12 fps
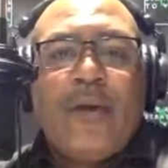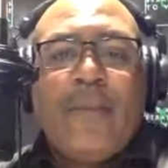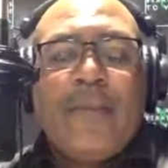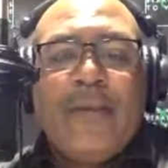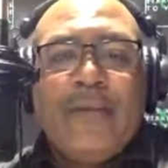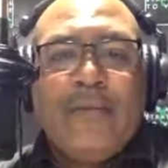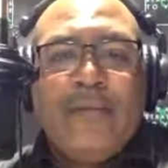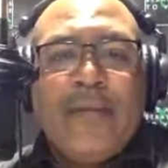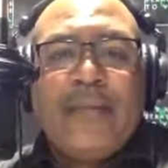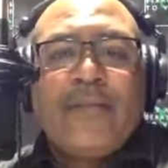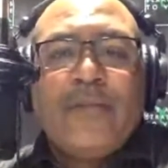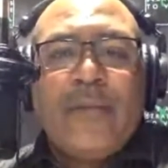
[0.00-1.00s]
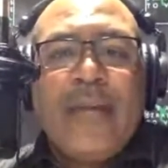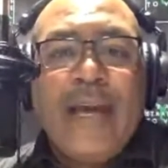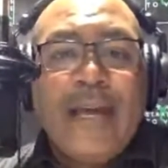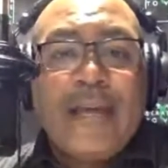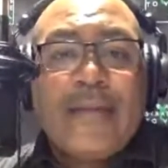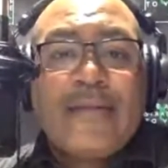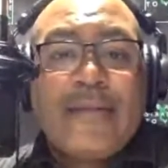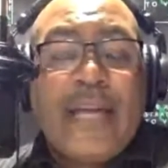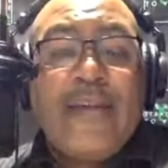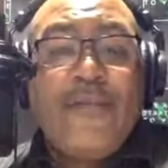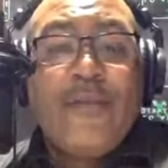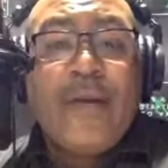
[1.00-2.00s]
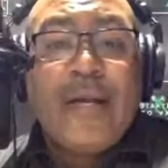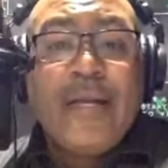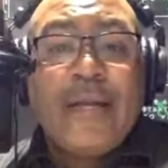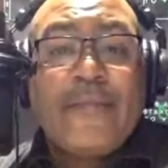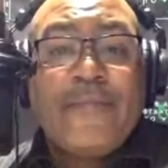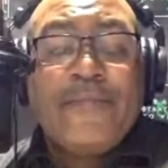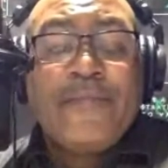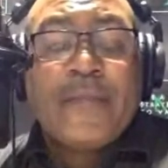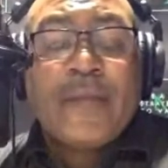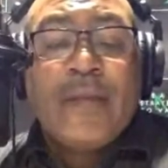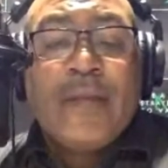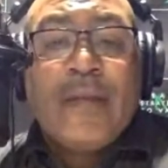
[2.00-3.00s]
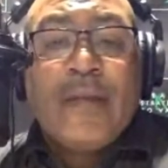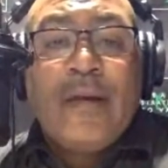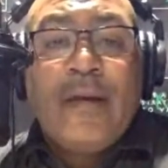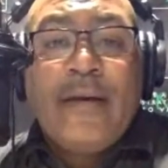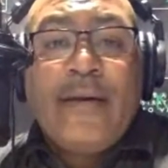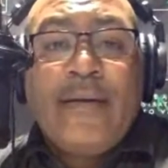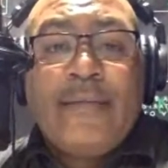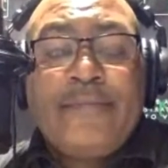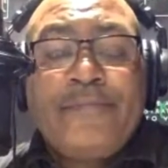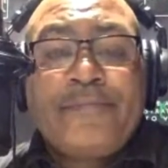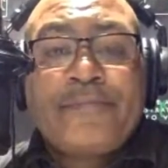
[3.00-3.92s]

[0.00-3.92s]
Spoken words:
I mean, it's okay. Save your money. Don't